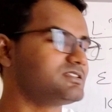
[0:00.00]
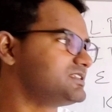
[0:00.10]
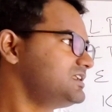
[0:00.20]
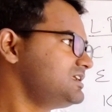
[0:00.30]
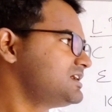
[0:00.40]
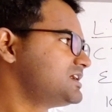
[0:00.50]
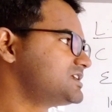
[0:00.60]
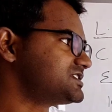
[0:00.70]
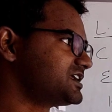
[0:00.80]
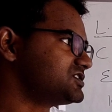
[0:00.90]
Then
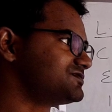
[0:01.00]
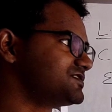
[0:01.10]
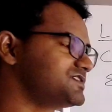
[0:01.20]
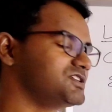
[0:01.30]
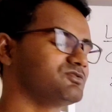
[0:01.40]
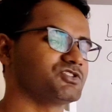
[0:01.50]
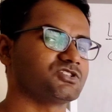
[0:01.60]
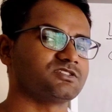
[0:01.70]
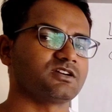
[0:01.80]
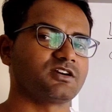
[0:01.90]
10 to 15
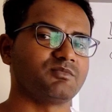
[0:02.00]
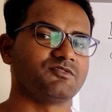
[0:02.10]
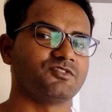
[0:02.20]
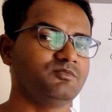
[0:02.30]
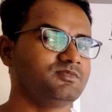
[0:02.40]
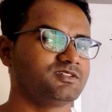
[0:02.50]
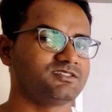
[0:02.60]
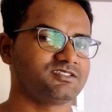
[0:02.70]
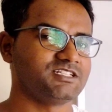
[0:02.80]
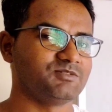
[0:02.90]
questions are coming from
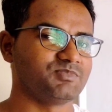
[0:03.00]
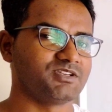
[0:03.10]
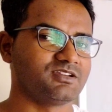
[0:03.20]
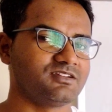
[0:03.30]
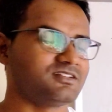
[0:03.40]
CDP.